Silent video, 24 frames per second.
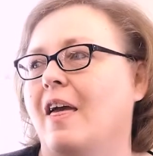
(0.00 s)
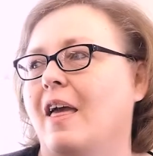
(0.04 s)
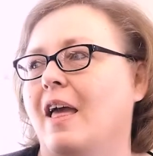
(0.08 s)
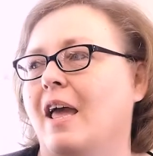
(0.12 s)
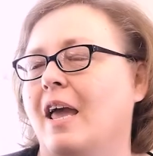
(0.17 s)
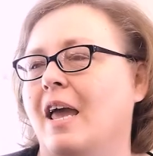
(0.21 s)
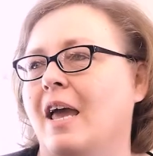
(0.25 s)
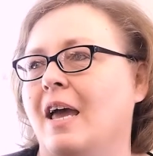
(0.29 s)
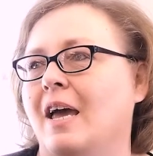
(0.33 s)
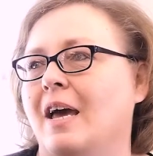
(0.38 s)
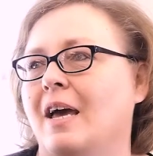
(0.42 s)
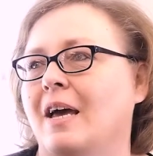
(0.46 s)

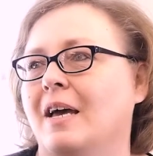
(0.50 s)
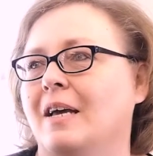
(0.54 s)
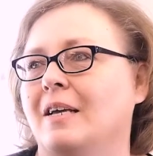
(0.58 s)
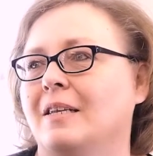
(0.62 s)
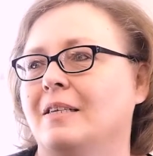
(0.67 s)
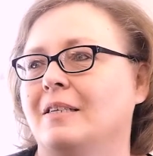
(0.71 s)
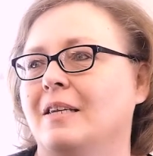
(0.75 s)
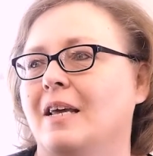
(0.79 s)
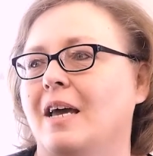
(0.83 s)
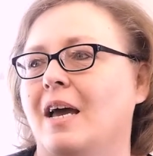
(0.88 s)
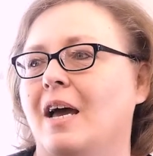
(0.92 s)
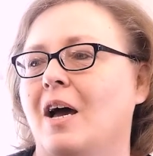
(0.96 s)

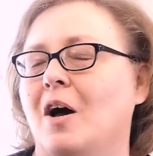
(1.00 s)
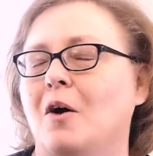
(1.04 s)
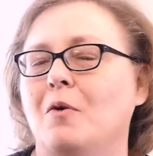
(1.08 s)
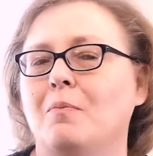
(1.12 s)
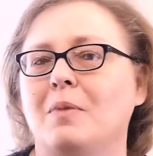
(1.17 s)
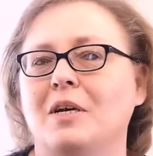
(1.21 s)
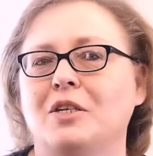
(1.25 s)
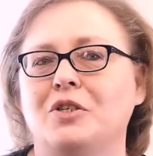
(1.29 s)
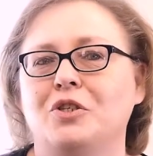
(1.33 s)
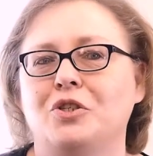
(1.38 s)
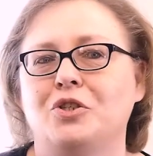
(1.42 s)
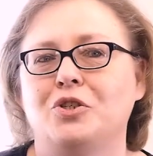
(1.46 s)
and how
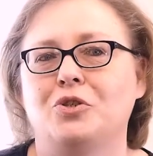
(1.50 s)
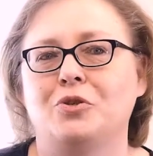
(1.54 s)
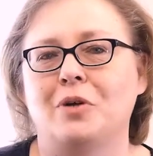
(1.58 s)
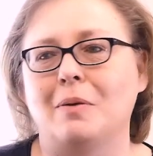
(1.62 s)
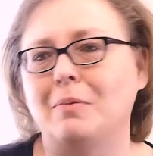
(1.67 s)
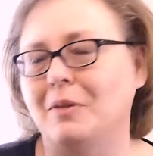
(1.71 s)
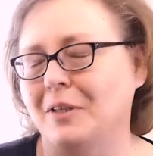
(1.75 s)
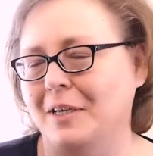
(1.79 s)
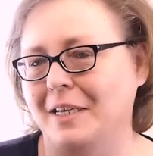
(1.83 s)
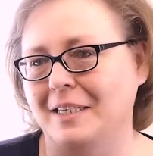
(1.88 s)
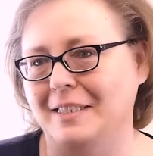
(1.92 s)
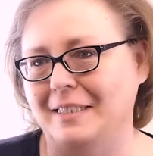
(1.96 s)
much
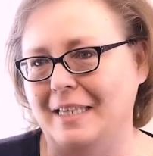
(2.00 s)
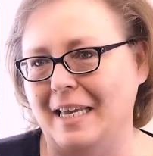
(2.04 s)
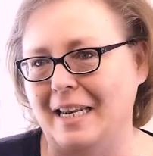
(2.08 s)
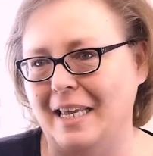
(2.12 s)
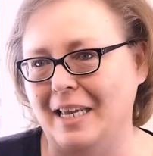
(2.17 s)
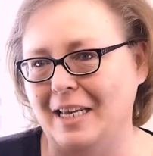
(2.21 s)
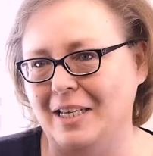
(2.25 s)
trouble he's getting